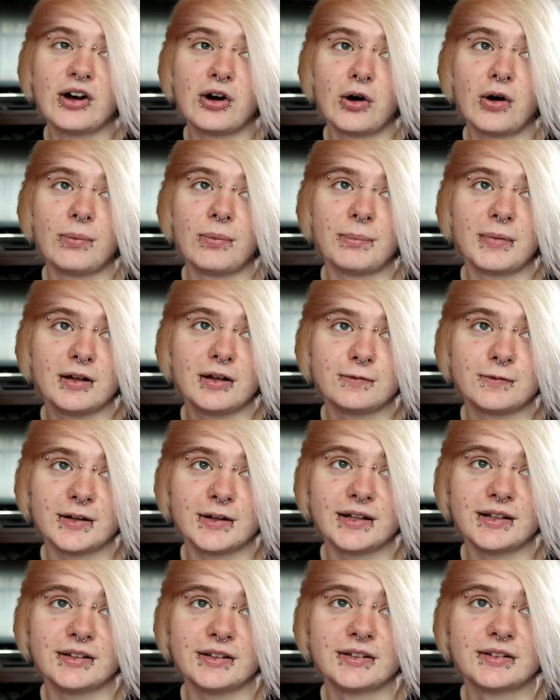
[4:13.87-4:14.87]
on my
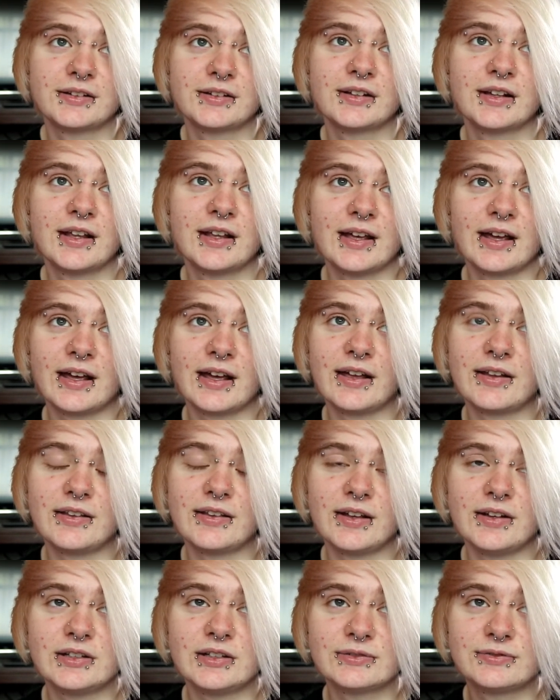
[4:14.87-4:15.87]
face at the
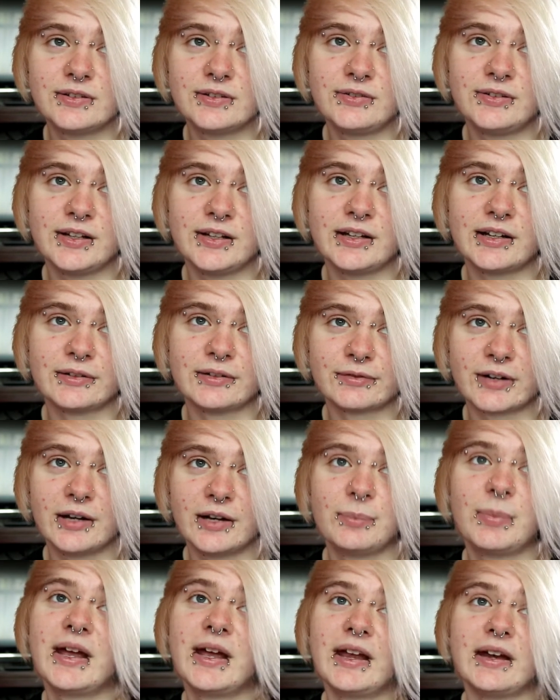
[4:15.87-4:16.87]
age of 15 in
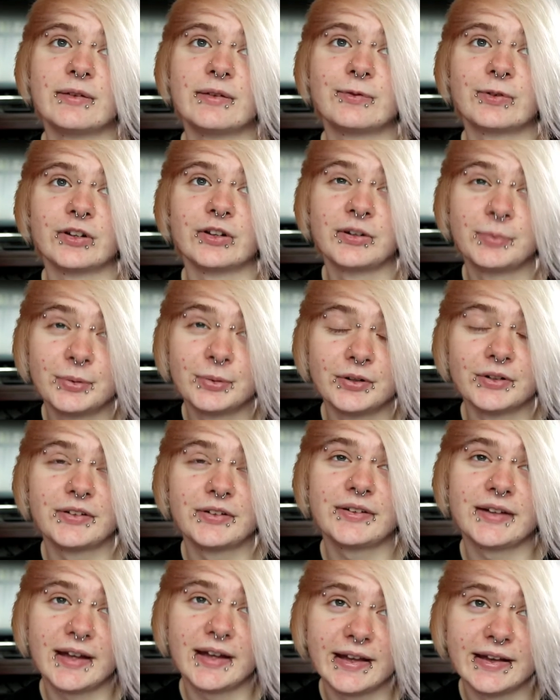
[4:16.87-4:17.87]
red paint for a sports
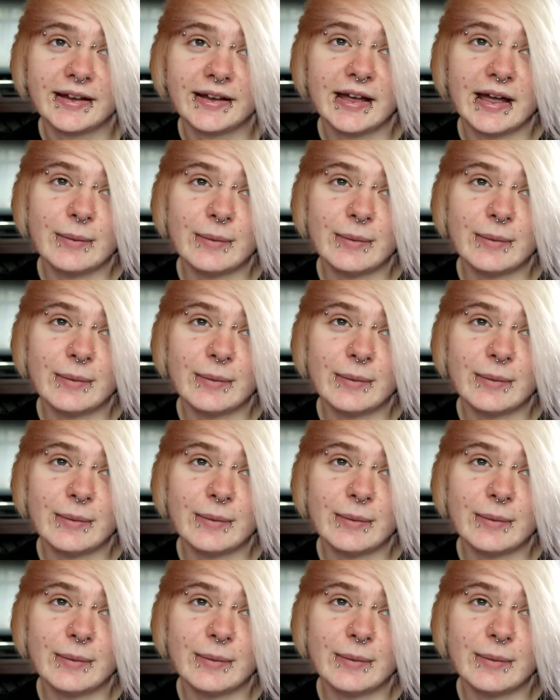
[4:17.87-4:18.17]
day